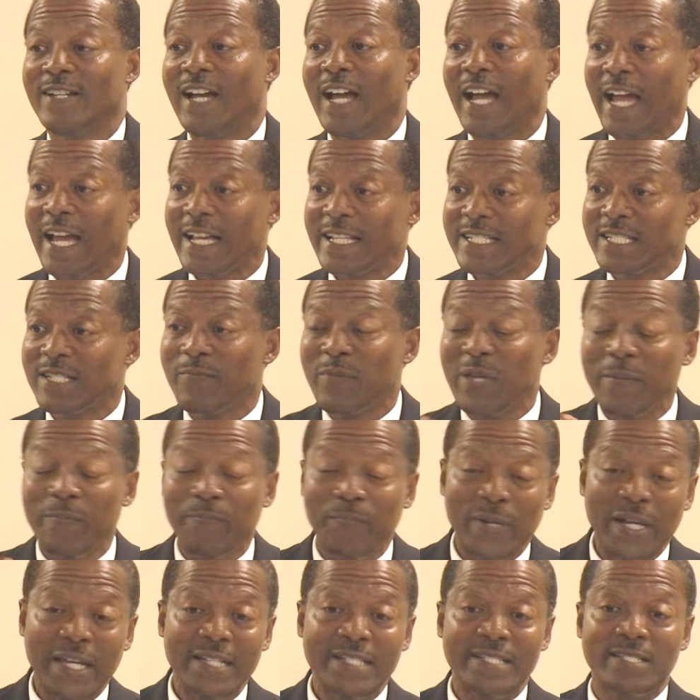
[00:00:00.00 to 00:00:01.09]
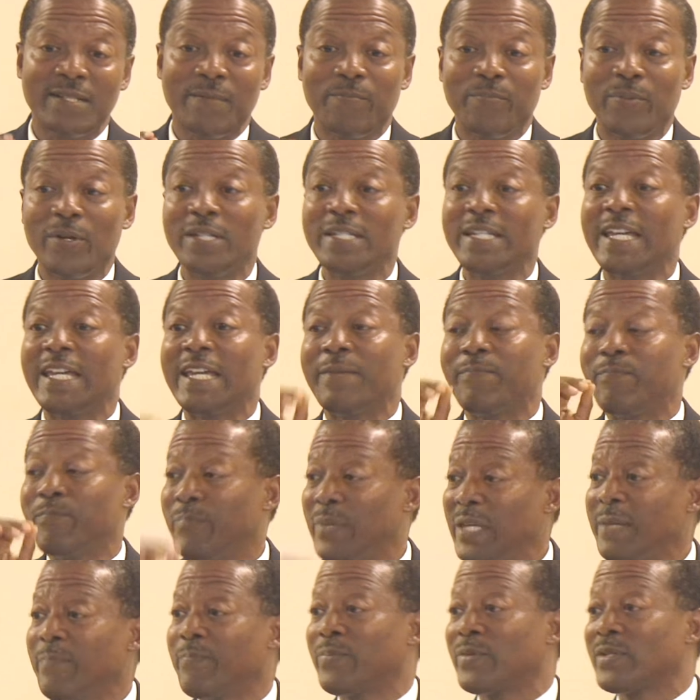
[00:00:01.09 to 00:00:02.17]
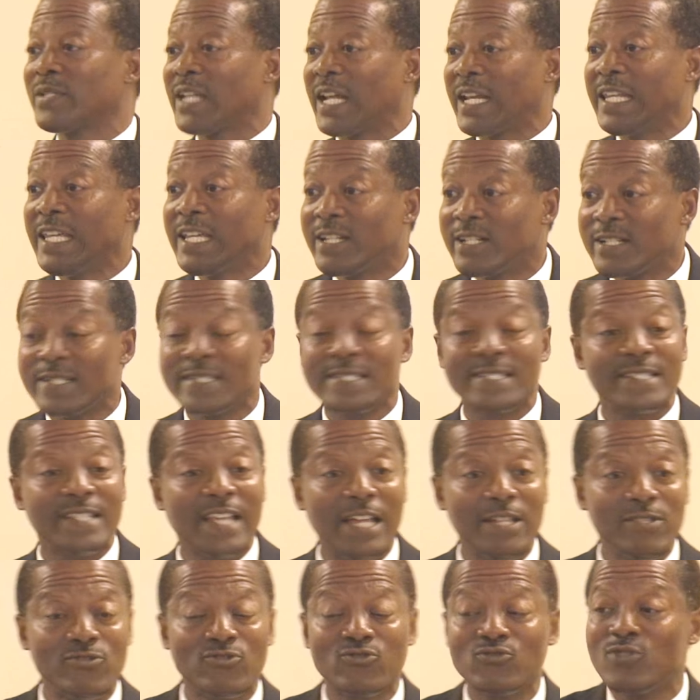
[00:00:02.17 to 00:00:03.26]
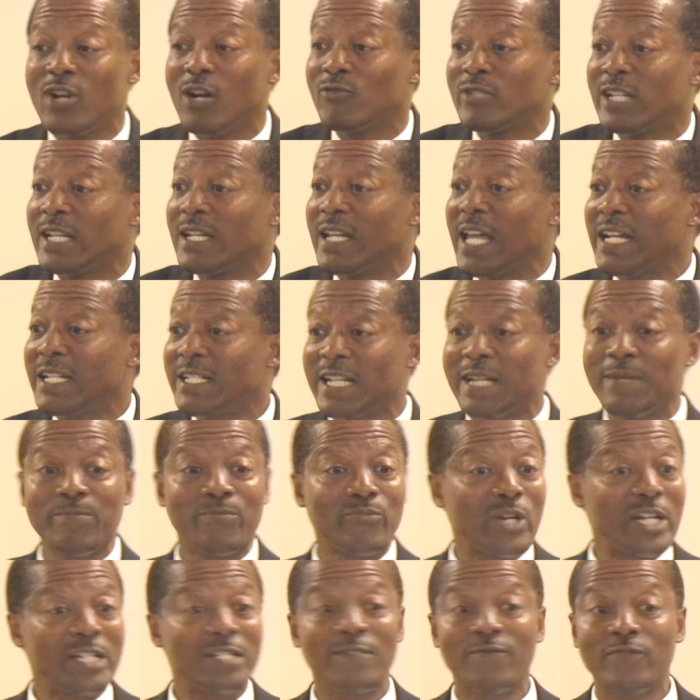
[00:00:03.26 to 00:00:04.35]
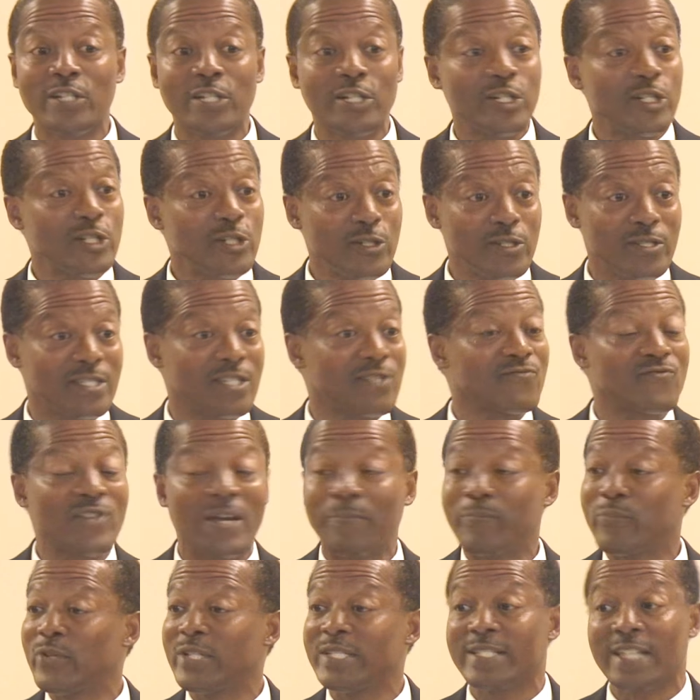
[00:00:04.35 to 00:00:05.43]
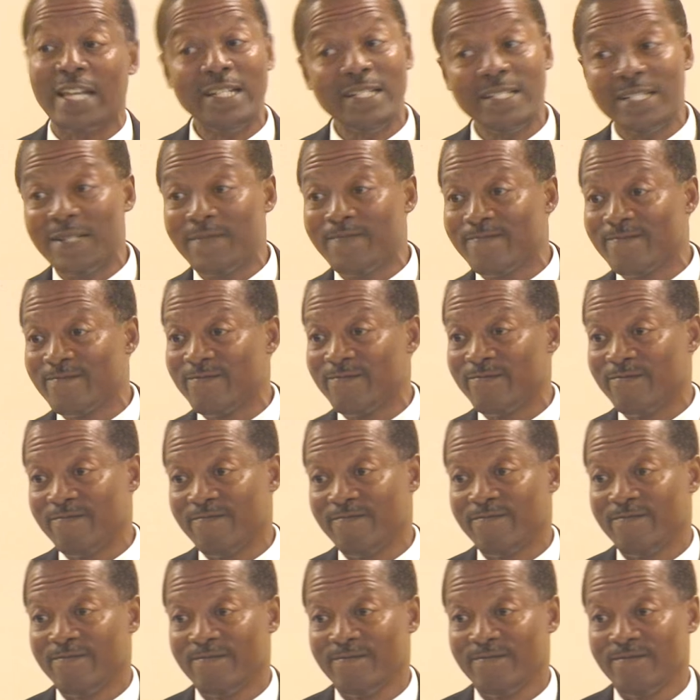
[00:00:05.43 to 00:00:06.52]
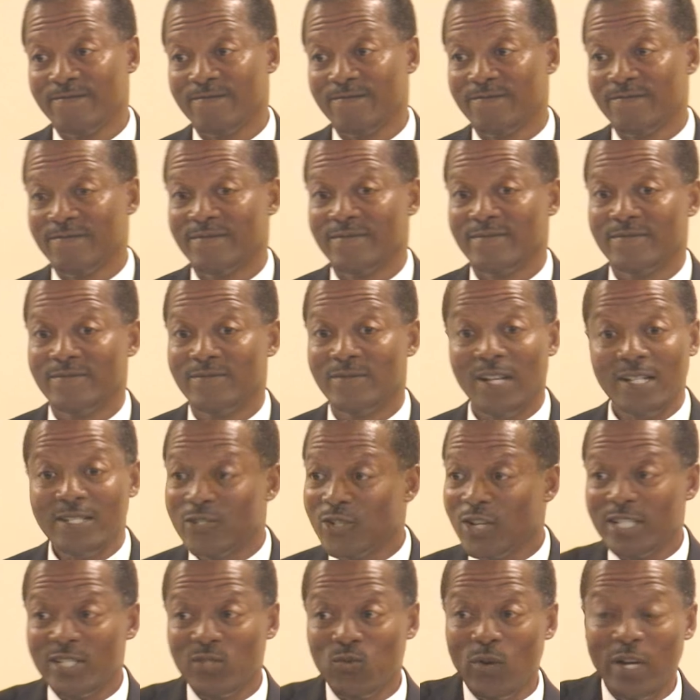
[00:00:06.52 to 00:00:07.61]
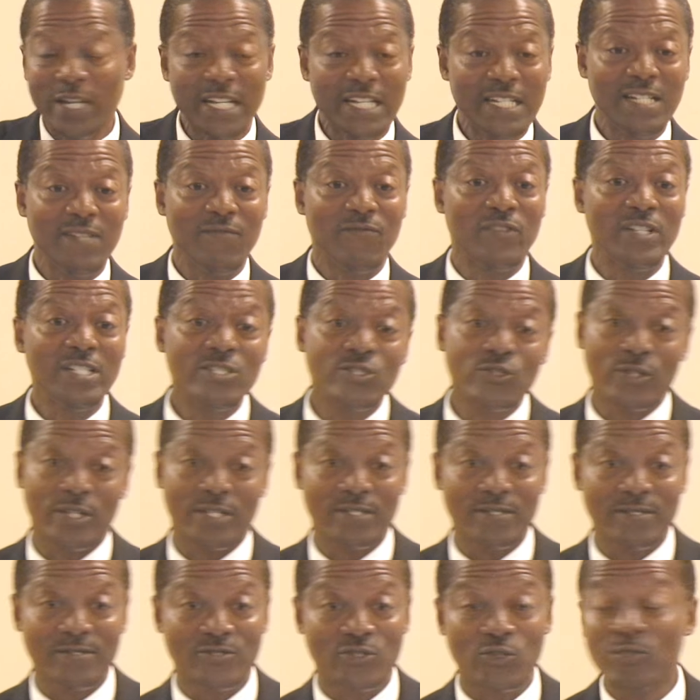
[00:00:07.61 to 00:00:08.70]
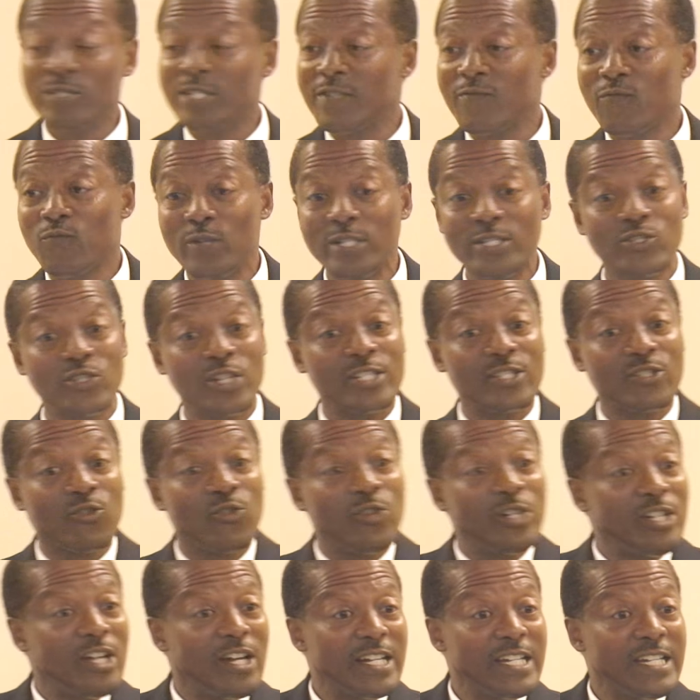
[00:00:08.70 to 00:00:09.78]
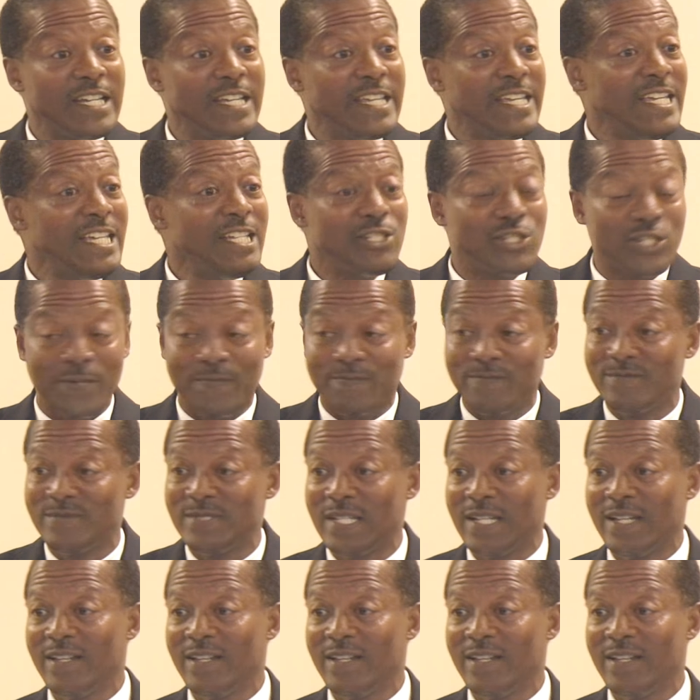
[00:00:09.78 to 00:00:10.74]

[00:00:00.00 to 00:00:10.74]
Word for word: has to be placed upon a people that he could send throughout the length and breadth of the earth to represent him. Not just one individual. Joseph was just going out into Egypt,